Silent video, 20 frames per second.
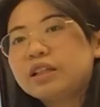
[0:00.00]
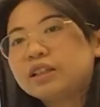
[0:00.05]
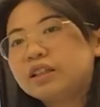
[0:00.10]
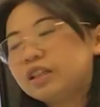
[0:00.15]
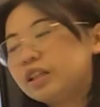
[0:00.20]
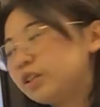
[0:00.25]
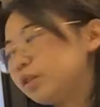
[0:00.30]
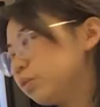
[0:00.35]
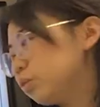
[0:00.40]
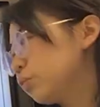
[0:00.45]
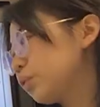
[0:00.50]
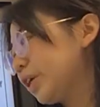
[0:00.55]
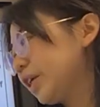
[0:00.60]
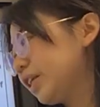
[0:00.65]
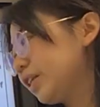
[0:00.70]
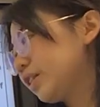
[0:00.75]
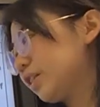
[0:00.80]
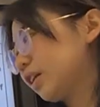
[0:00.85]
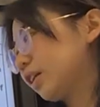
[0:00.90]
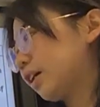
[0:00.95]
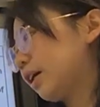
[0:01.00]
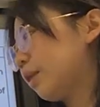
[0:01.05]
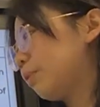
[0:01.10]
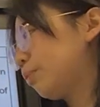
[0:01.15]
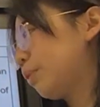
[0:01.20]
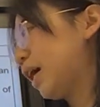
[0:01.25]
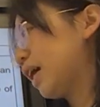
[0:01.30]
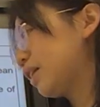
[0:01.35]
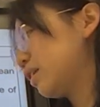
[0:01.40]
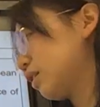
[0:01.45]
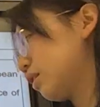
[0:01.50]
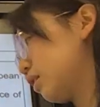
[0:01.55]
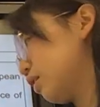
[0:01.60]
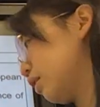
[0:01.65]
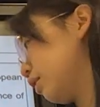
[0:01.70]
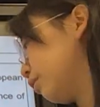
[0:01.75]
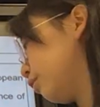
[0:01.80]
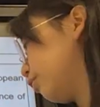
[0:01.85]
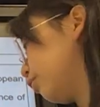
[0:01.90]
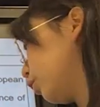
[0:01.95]
it raised the
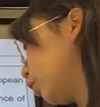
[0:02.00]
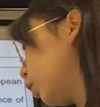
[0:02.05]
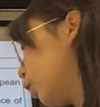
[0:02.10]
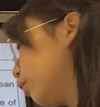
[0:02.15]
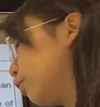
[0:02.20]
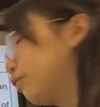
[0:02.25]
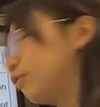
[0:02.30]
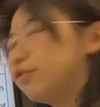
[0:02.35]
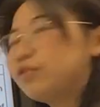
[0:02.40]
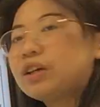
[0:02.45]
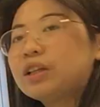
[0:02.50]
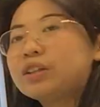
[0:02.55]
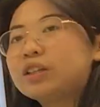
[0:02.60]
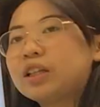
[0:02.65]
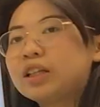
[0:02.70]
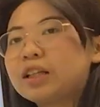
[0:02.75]
competitive of funding